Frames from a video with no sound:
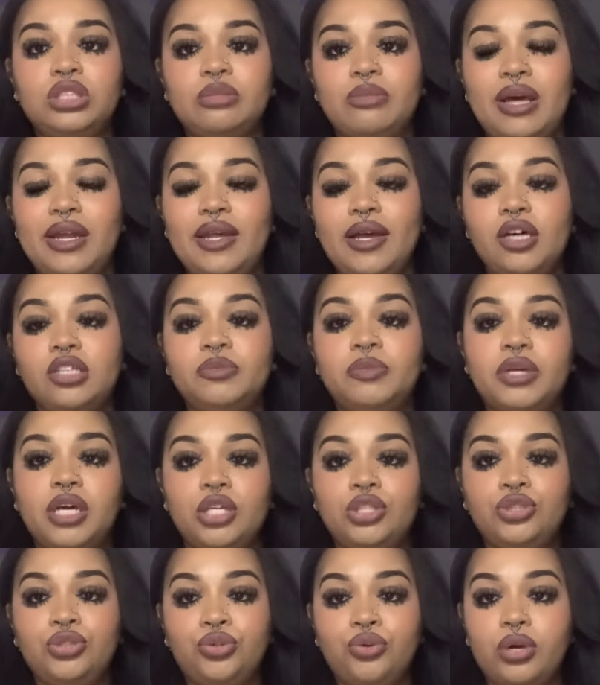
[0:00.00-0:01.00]
somebody else
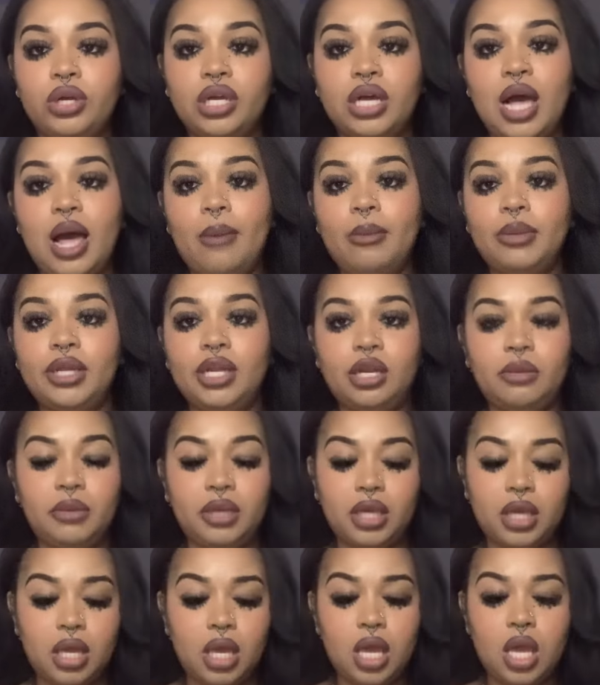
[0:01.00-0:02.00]
because you're the common enemy.